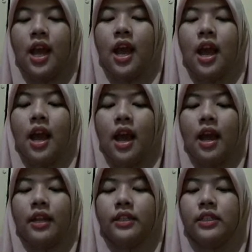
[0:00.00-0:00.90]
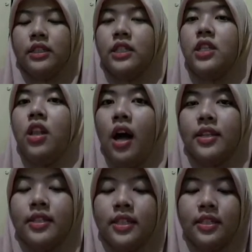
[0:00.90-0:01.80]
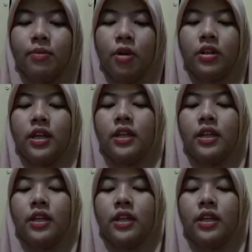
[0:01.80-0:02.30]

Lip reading: And the last is about